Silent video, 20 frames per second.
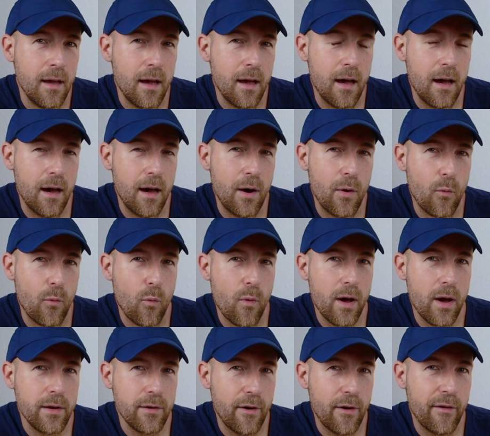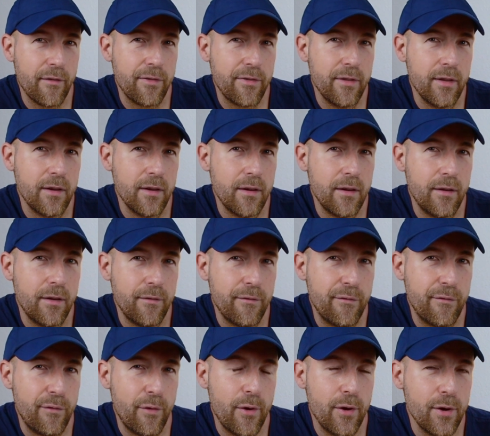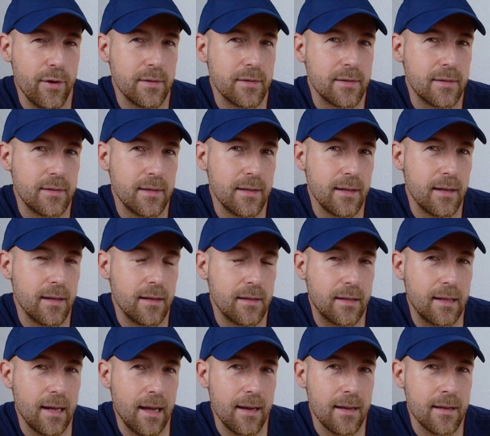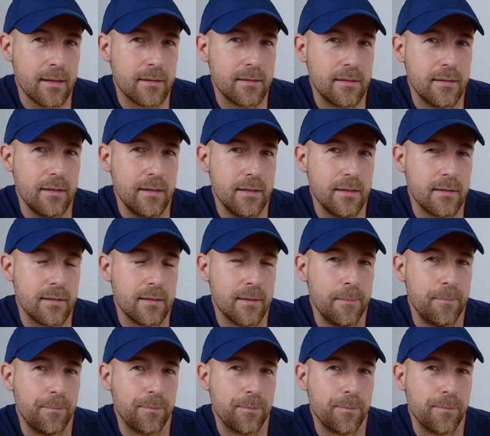one of the first galaxies